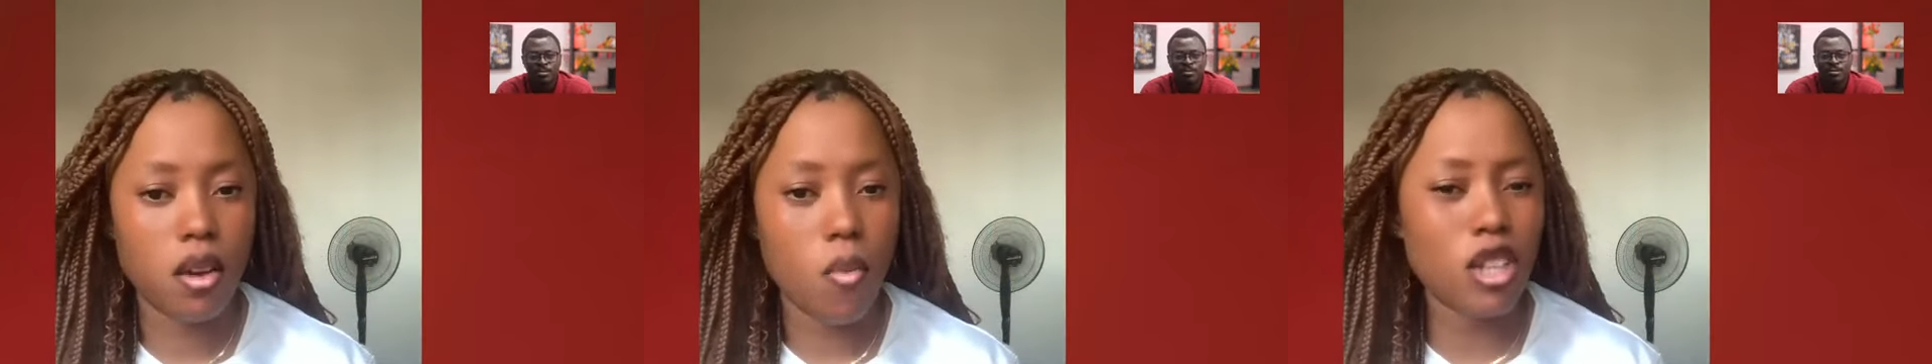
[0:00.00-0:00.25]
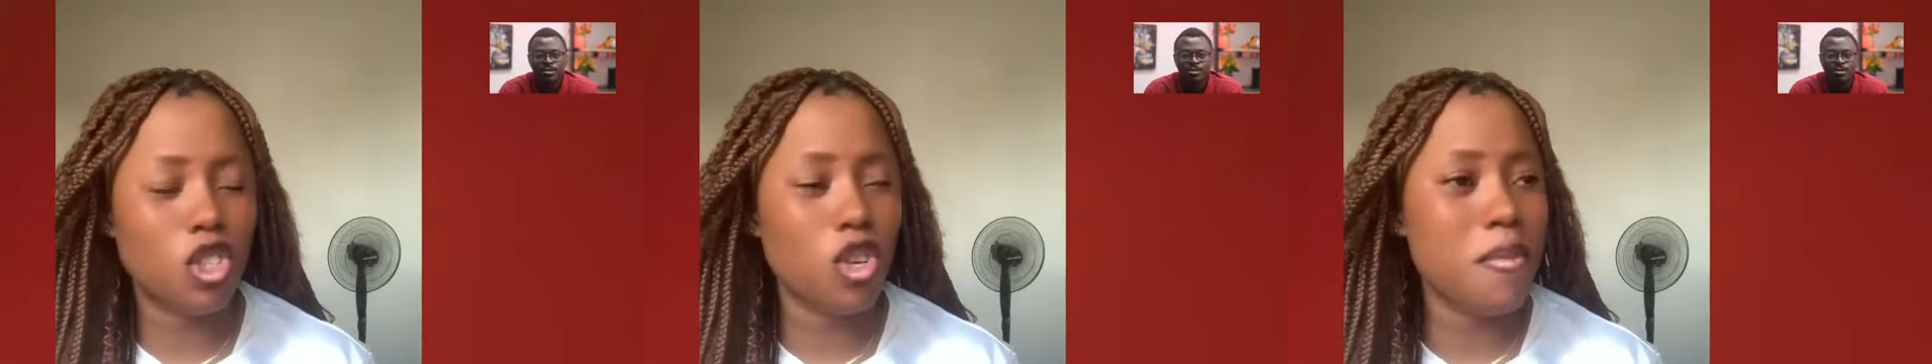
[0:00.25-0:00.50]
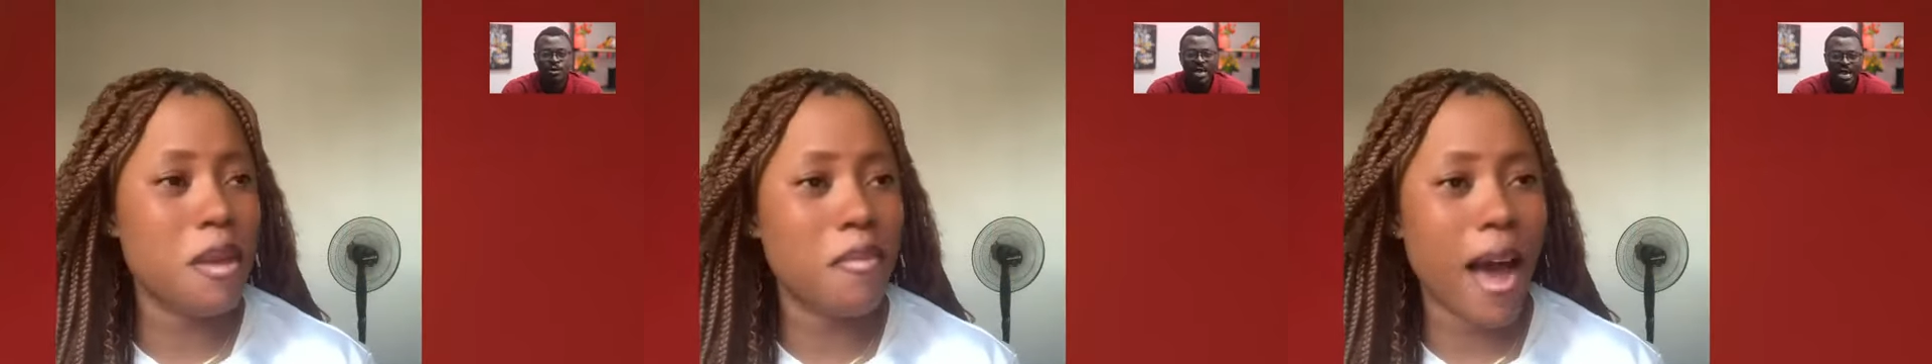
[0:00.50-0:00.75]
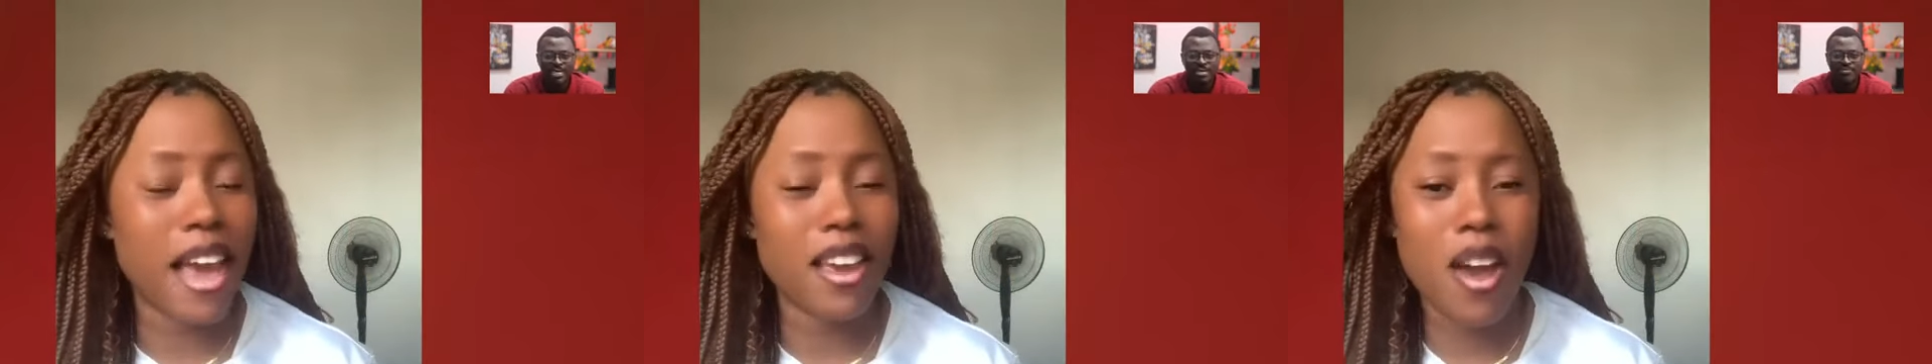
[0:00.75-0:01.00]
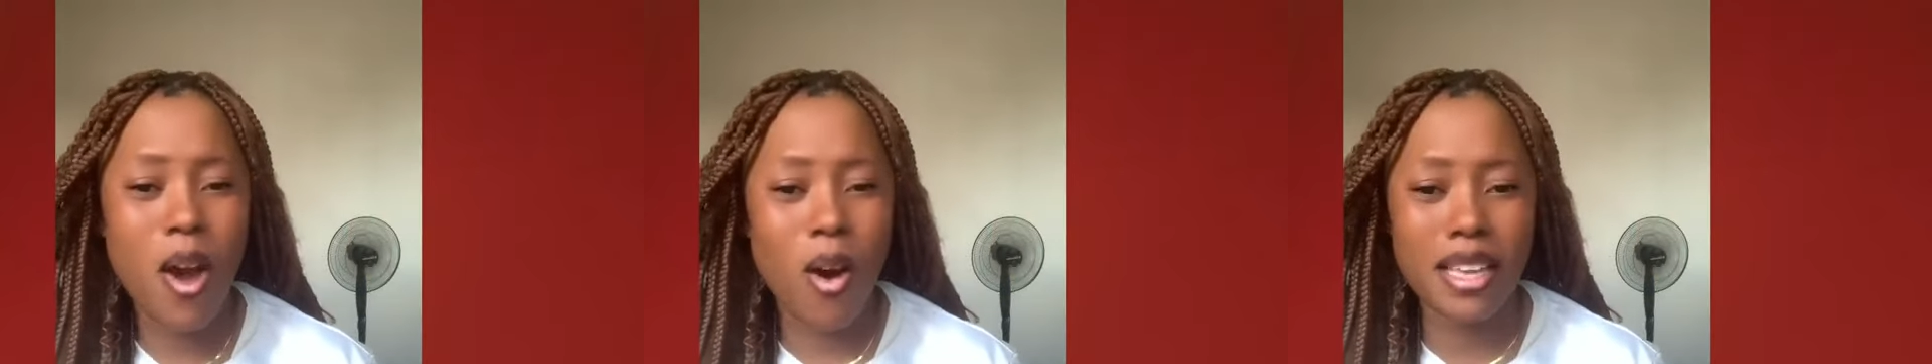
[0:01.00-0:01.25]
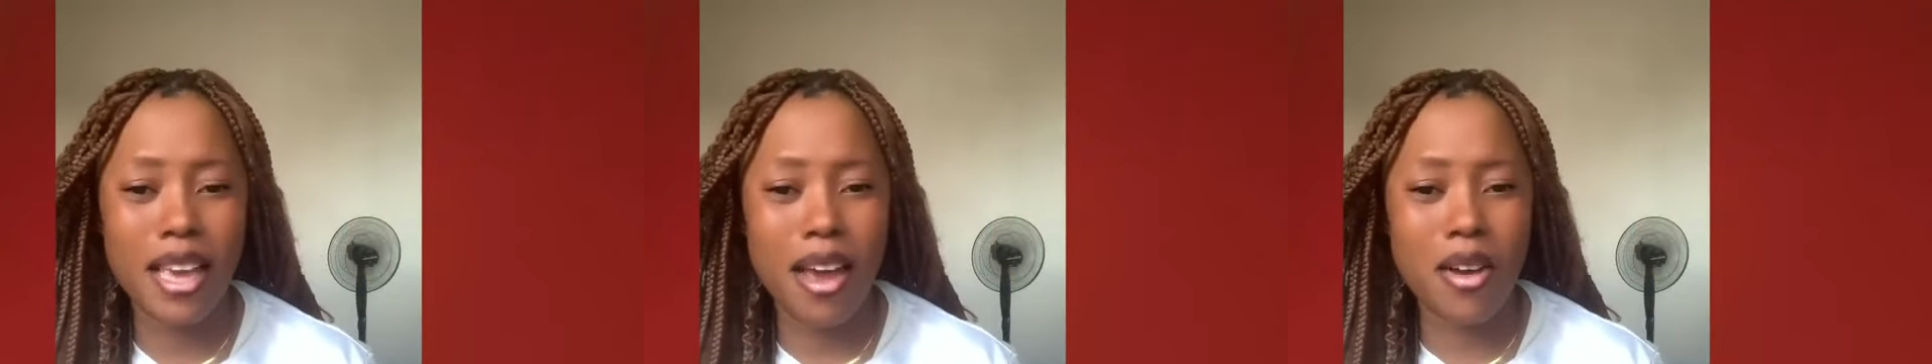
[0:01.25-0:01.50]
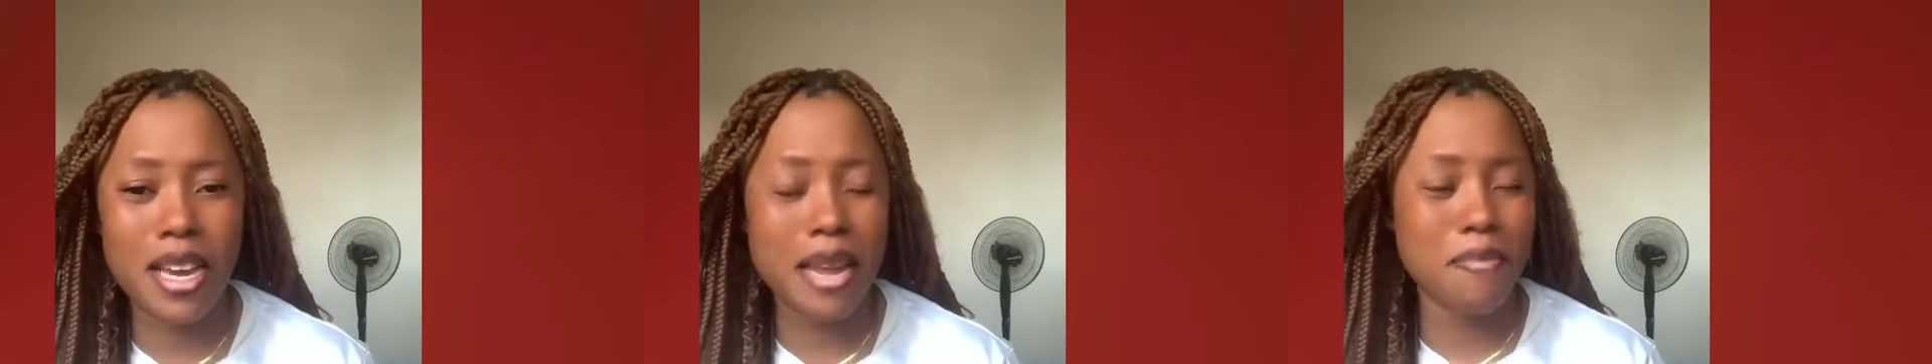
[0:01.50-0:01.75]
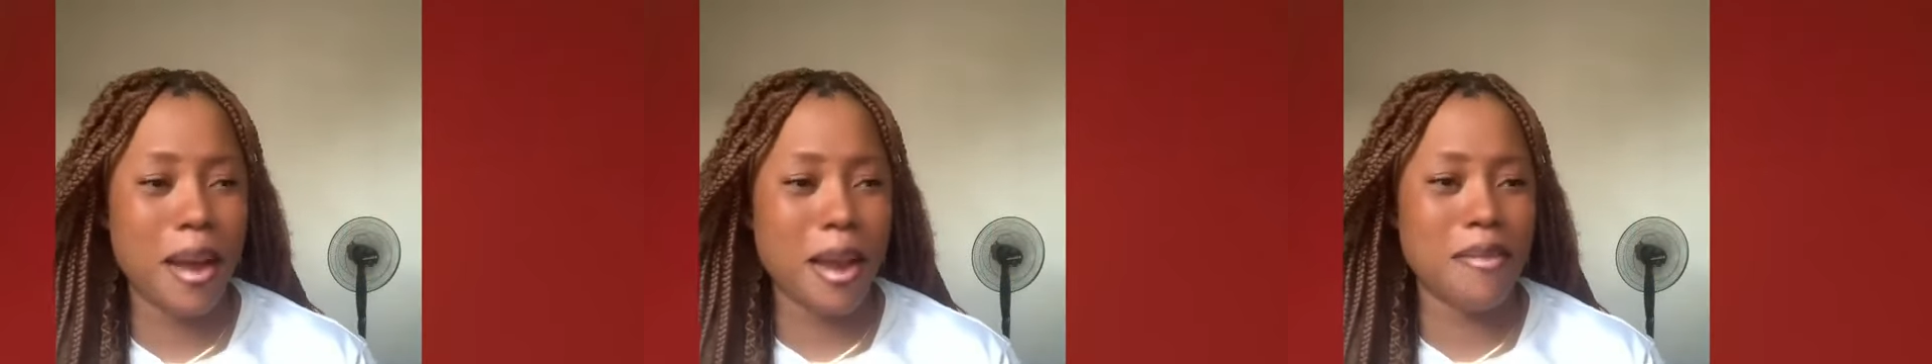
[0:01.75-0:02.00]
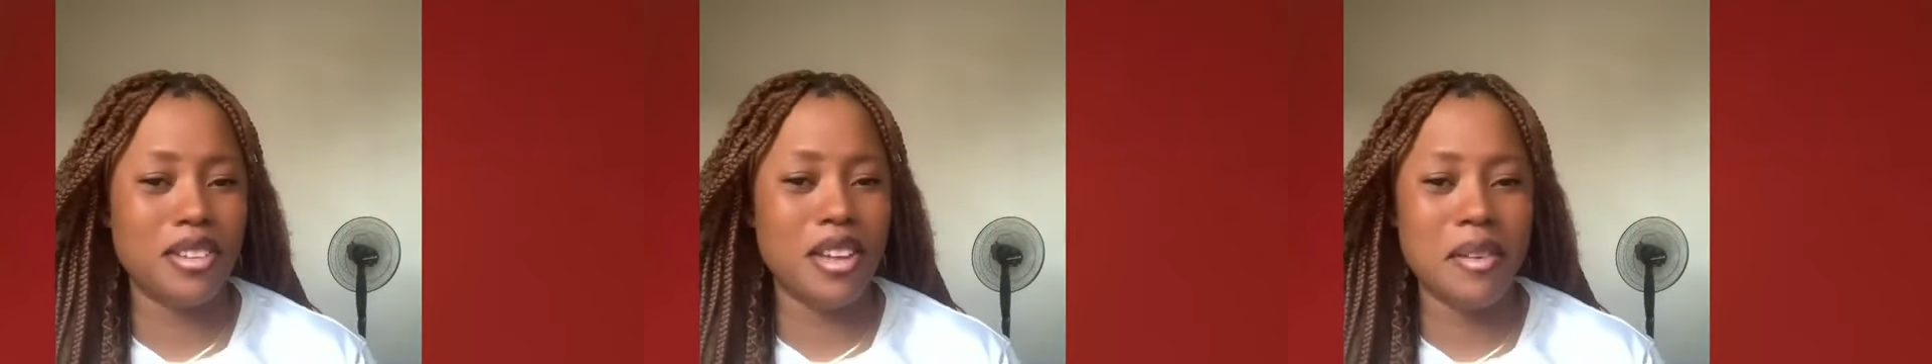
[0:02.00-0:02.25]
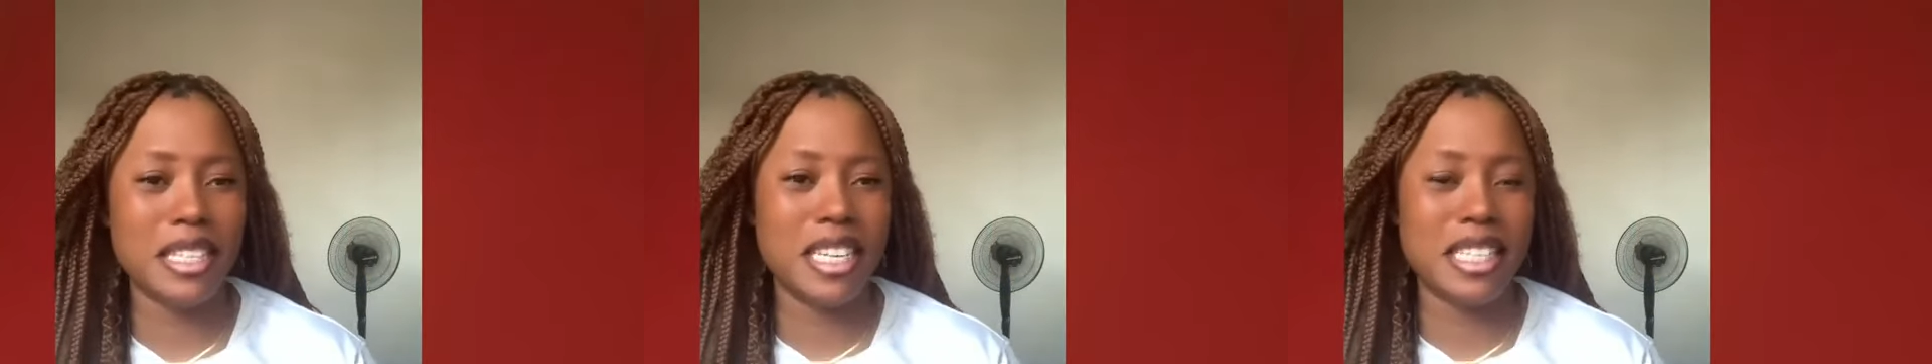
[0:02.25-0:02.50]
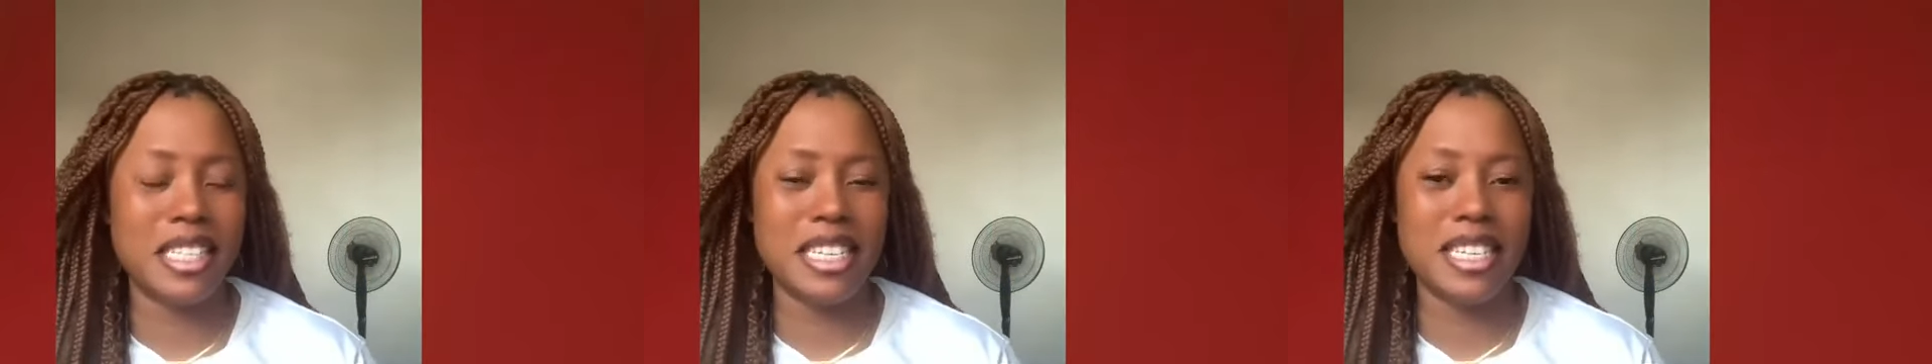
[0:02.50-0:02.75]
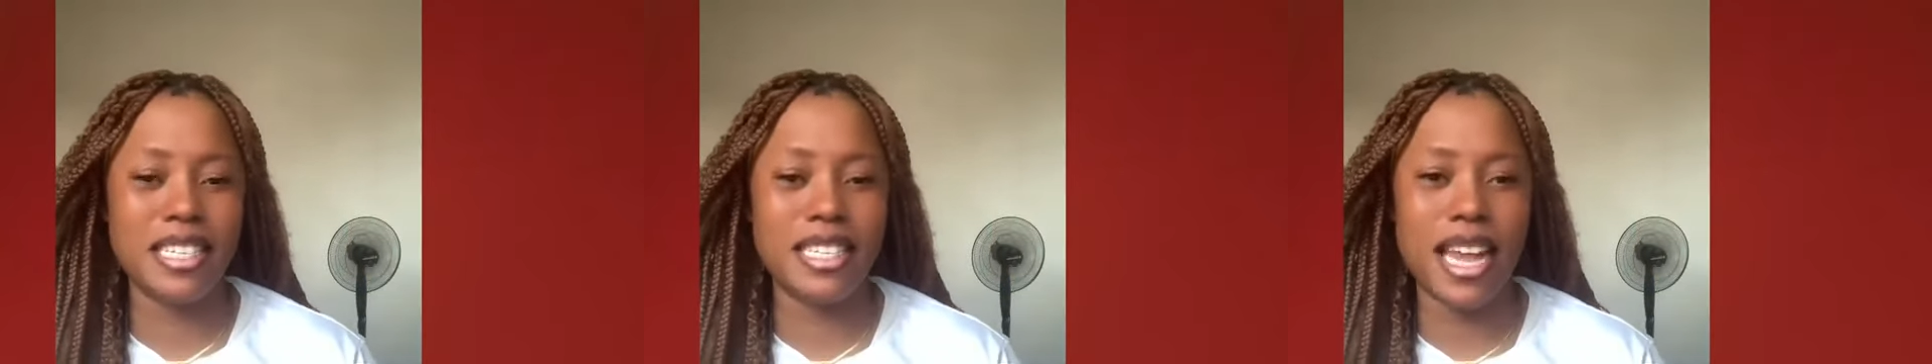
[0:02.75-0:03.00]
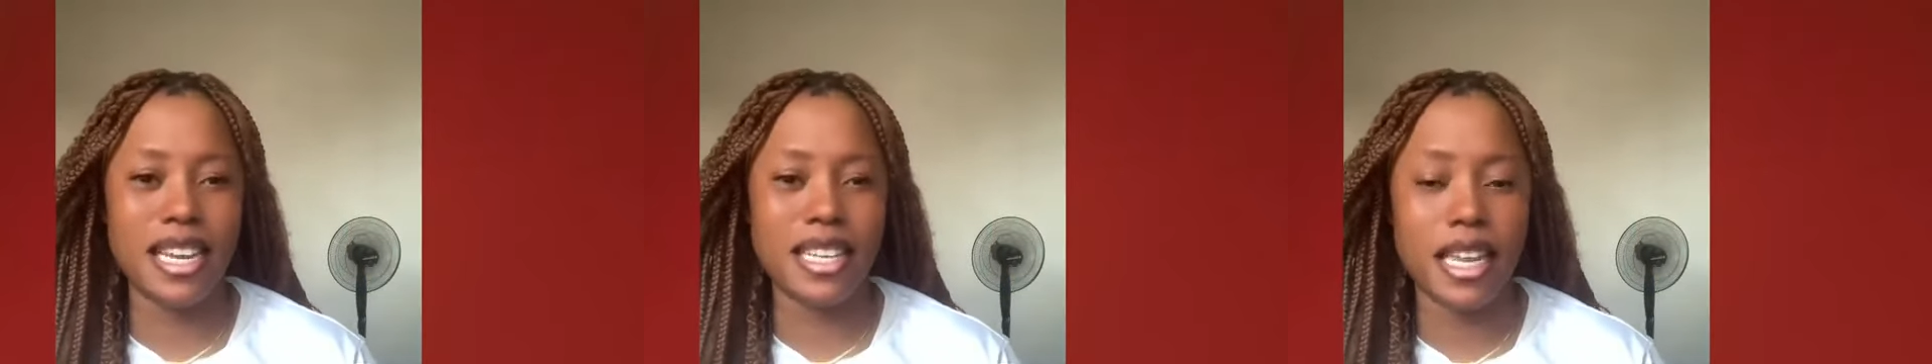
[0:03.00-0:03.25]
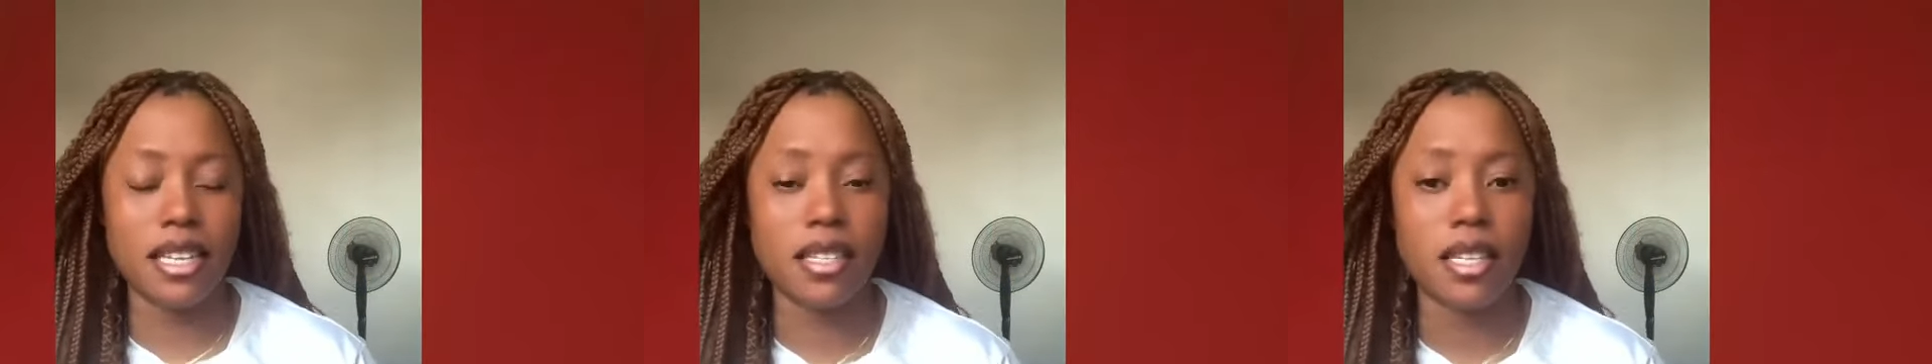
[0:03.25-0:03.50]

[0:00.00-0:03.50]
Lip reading: What do you mean by on the parliamentarians and saying?